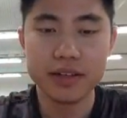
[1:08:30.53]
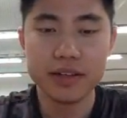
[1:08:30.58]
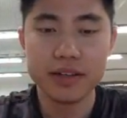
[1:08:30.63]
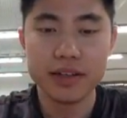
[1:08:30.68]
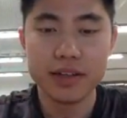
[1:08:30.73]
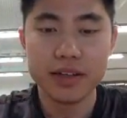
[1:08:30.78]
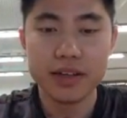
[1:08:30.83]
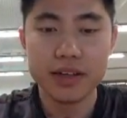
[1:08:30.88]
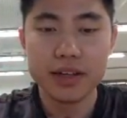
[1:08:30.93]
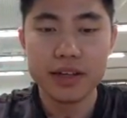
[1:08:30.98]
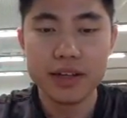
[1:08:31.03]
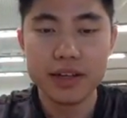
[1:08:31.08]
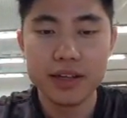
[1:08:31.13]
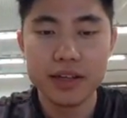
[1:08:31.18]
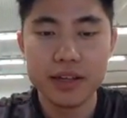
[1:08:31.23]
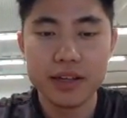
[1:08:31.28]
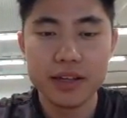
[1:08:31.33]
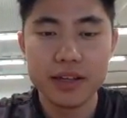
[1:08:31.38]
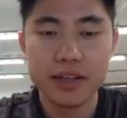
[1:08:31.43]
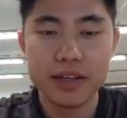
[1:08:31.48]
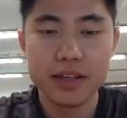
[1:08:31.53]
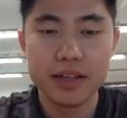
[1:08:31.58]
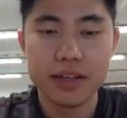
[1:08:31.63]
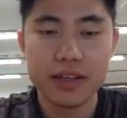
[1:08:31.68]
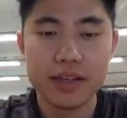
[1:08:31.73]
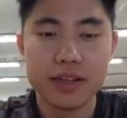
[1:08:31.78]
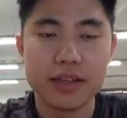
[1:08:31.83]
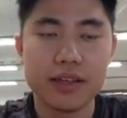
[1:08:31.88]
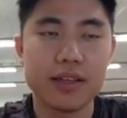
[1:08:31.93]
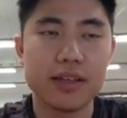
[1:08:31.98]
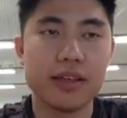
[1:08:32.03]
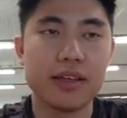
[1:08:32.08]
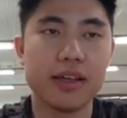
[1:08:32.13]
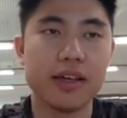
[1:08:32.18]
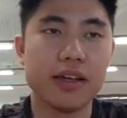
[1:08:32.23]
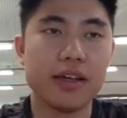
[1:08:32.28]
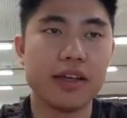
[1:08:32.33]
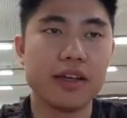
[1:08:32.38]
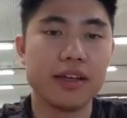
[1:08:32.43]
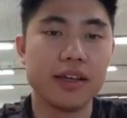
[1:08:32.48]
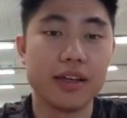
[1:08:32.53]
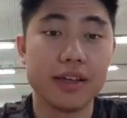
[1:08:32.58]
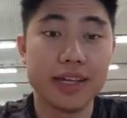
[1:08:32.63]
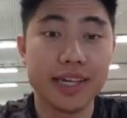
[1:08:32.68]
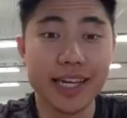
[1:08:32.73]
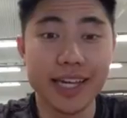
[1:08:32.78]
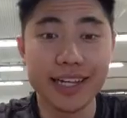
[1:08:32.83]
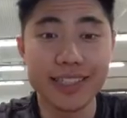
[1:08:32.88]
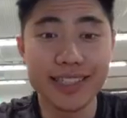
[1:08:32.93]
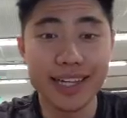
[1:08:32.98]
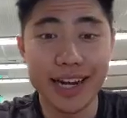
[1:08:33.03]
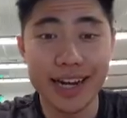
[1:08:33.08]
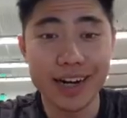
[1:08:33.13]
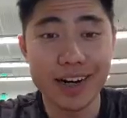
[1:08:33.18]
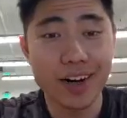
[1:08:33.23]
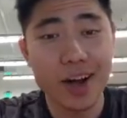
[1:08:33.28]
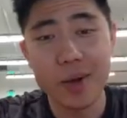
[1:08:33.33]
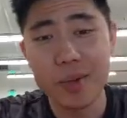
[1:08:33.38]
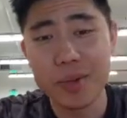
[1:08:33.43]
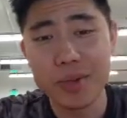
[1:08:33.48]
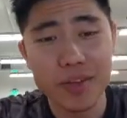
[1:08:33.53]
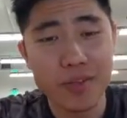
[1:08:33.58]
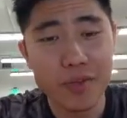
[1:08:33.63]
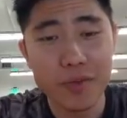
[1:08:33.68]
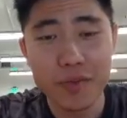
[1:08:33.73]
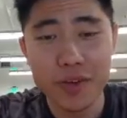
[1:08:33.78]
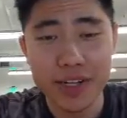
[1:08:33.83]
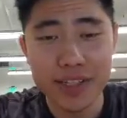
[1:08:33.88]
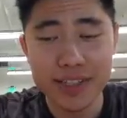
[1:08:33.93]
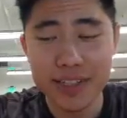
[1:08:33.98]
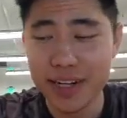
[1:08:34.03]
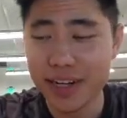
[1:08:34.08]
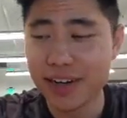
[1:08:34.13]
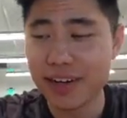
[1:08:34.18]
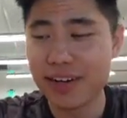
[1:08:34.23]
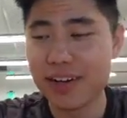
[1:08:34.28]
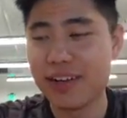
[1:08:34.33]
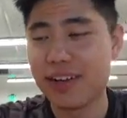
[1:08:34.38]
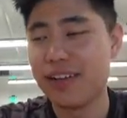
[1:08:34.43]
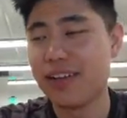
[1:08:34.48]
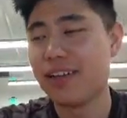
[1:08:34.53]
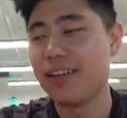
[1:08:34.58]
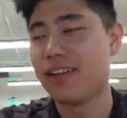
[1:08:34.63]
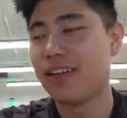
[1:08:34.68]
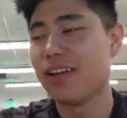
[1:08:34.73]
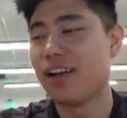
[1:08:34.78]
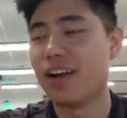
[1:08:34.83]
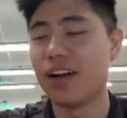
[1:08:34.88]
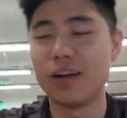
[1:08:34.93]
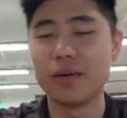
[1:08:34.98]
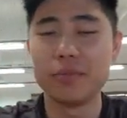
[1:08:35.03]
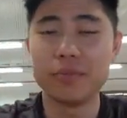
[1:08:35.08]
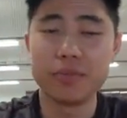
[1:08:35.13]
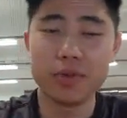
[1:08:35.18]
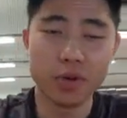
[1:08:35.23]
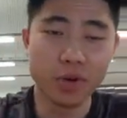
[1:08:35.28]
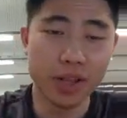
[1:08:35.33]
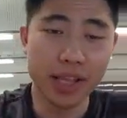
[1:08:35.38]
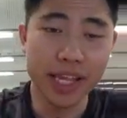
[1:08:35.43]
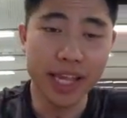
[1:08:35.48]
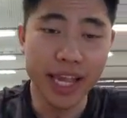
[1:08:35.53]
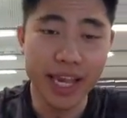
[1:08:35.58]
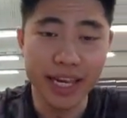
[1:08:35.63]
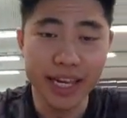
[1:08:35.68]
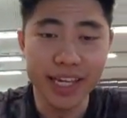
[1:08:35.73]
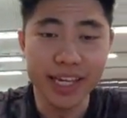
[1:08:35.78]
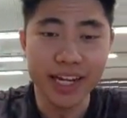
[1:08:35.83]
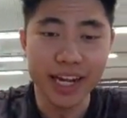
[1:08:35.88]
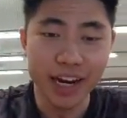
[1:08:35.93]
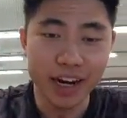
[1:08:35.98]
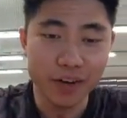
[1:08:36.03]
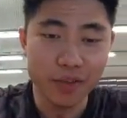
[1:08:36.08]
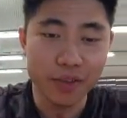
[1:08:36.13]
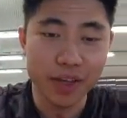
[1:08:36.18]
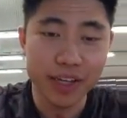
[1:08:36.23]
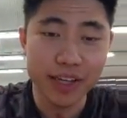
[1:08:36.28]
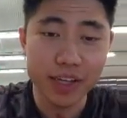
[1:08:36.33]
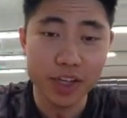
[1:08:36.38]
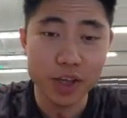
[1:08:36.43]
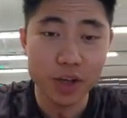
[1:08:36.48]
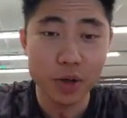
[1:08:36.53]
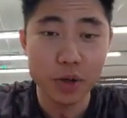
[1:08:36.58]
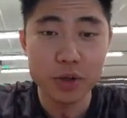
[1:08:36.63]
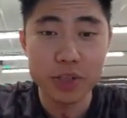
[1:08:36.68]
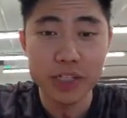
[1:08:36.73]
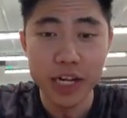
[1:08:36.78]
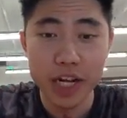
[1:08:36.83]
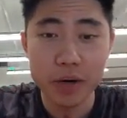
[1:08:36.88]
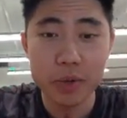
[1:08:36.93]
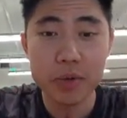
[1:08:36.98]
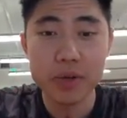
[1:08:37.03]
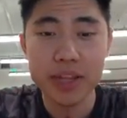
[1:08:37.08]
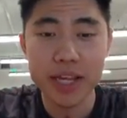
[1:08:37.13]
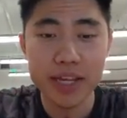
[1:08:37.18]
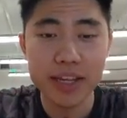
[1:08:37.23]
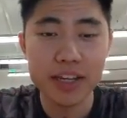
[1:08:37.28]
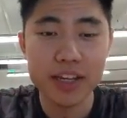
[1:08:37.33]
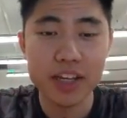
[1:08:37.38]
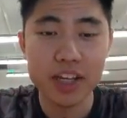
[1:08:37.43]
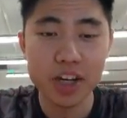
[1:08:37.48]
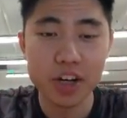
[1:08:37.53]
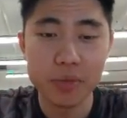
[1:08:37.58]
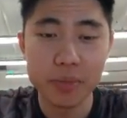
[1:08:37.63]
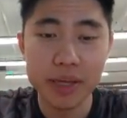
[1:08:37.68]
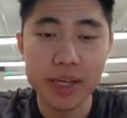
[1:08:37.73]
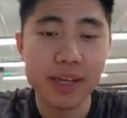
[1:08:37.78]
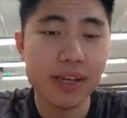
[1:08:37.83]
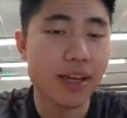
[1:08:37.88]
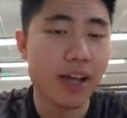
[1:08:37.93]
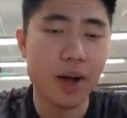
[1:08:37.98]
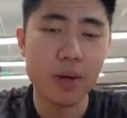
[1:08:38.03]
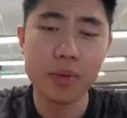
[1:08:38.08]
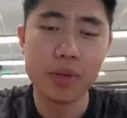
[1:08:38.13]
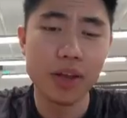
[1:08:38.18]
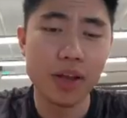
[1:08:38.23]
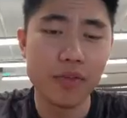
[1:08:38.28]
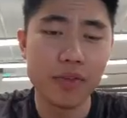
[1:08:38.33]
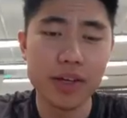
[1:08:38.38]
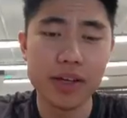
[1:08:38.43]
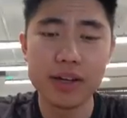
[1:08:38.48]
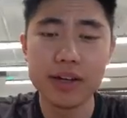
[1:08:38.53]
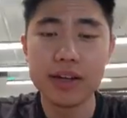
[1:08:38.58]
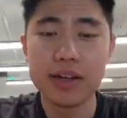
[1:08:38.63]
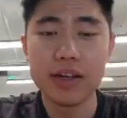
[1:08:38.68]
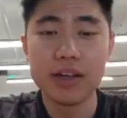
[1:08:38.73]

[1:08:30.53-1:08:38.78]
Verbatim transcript: Oh, I see. Yeah, get a tiger. I would love a fucking tiger. Um, or like any kind of like huge animal that can kill me, I would love it.